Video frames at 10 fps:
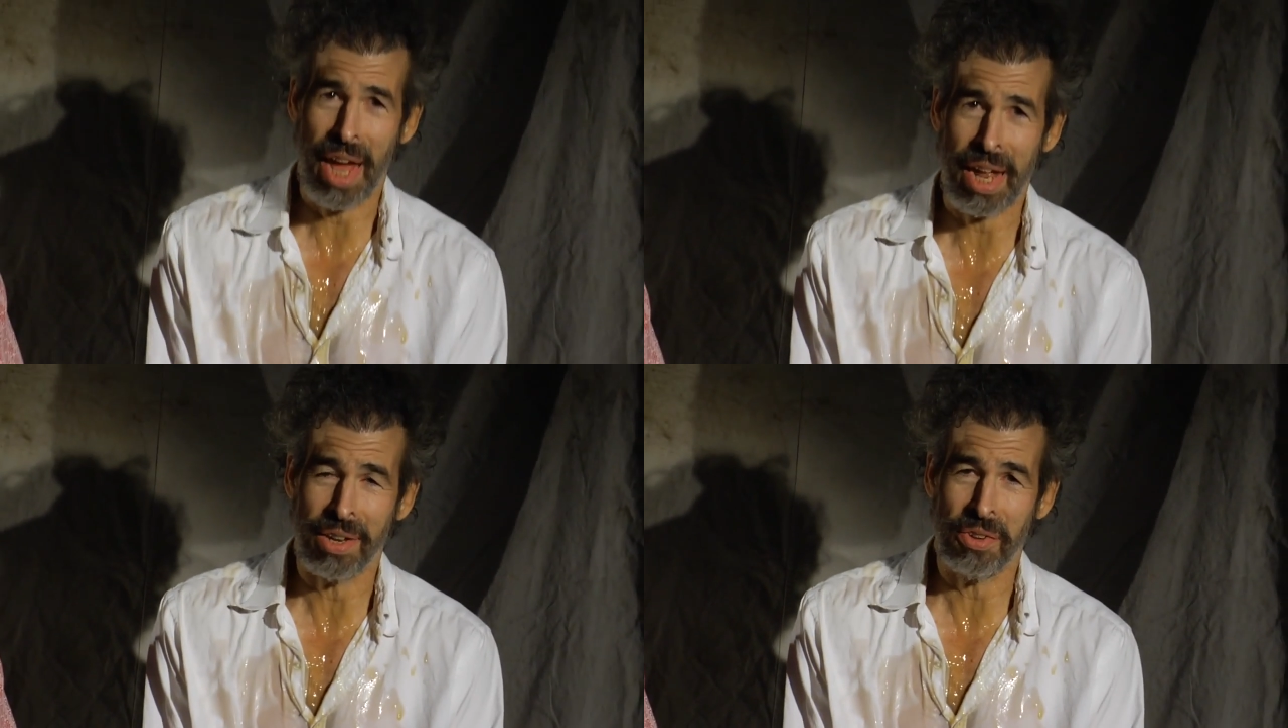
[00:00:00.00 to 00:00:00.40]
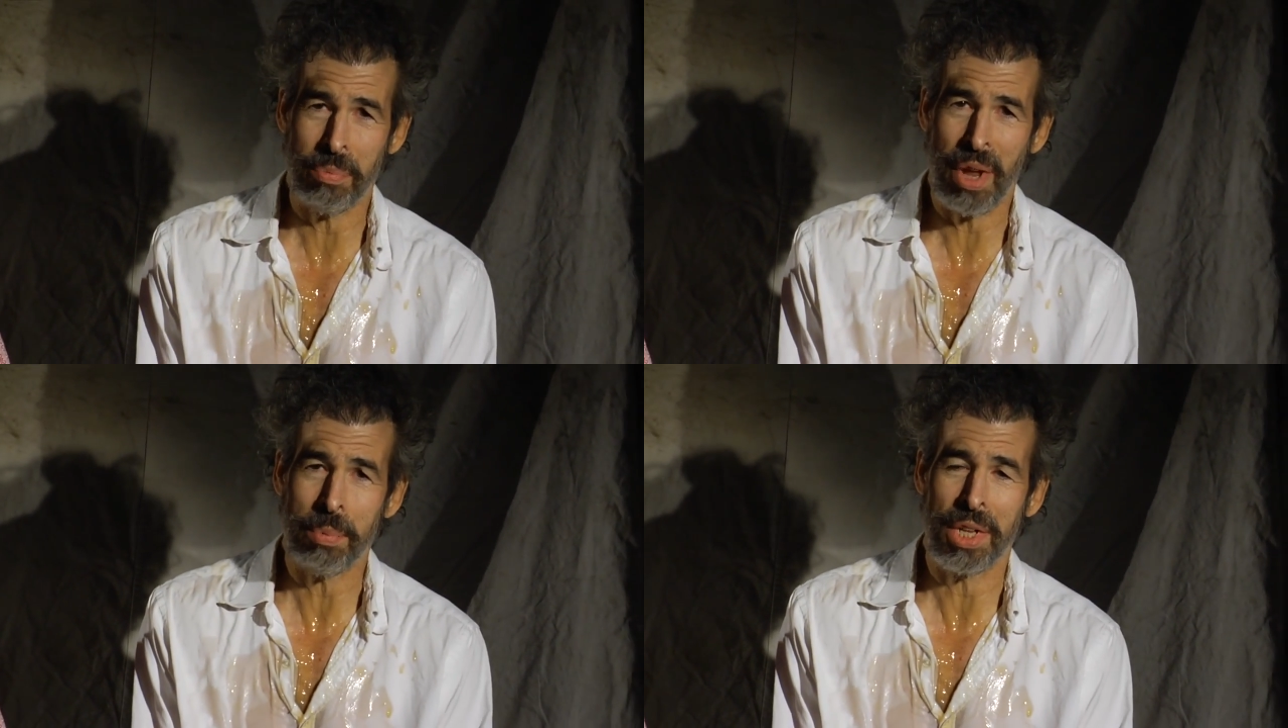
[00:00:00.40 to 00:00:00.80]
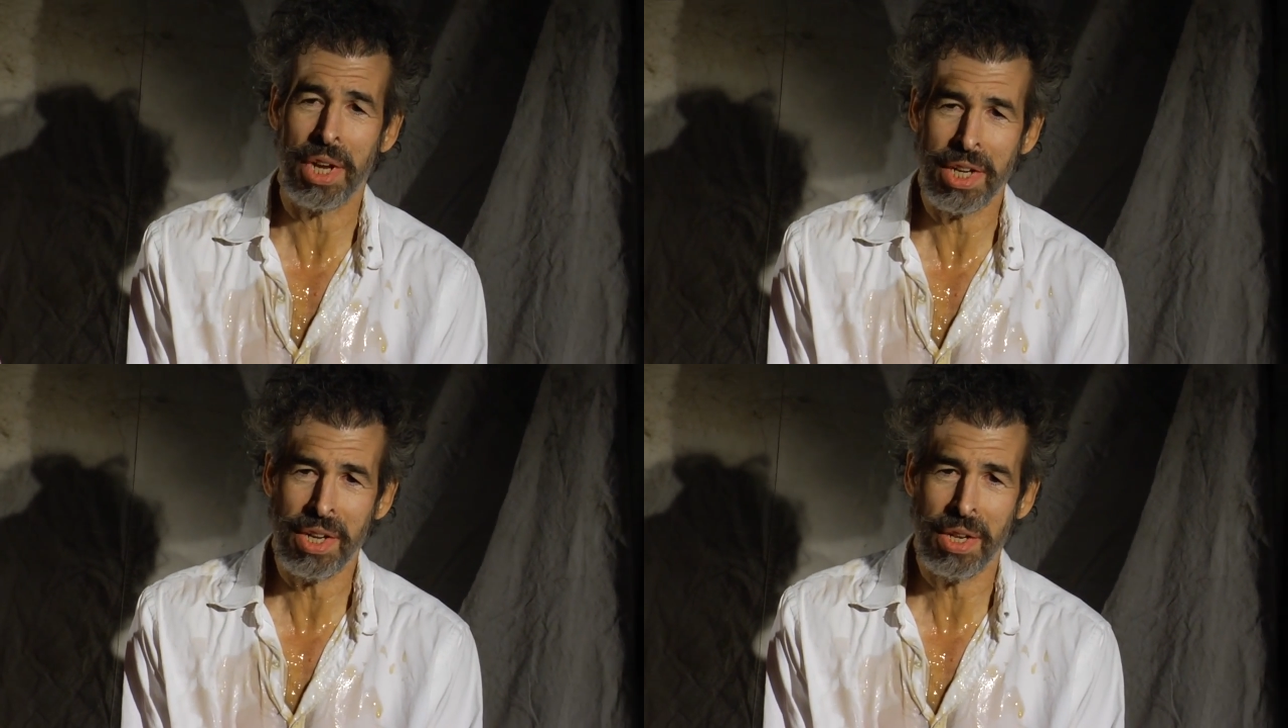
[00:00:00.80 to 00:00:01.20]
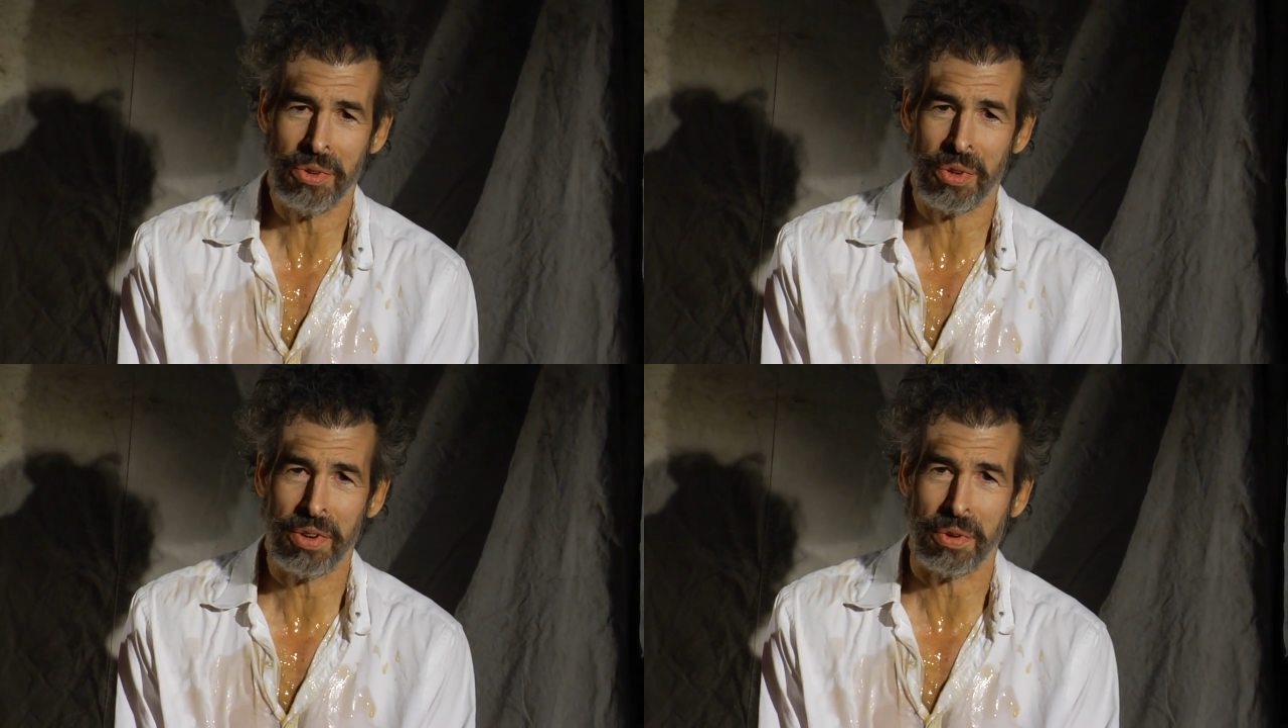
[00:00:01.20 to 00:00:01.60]
that sometime in the 19th
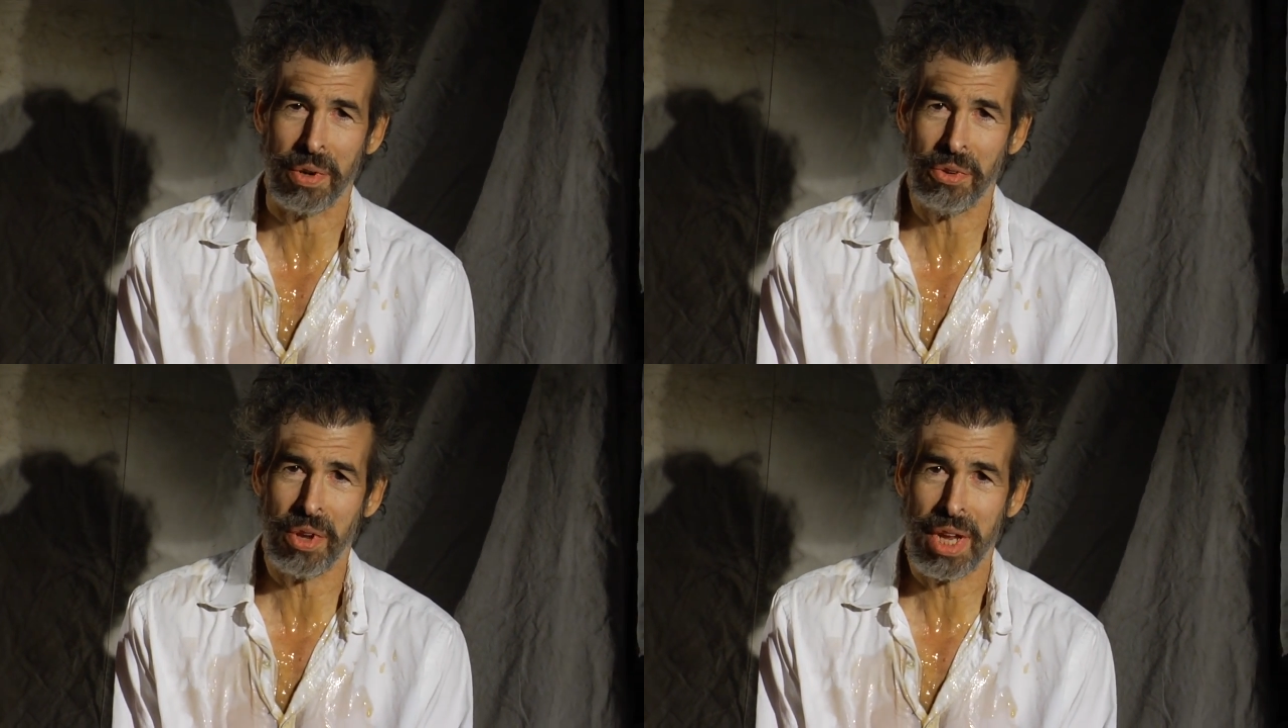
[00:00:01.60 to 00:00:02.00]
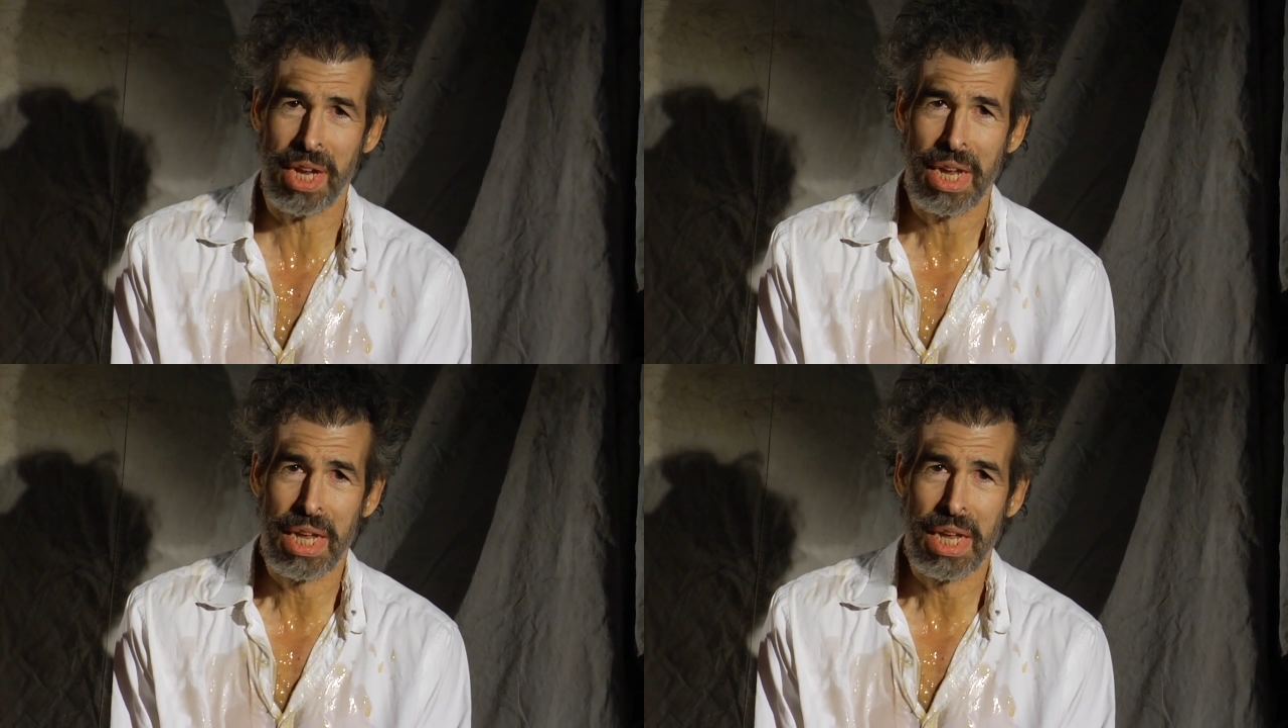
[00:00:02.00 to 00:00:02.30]
century, say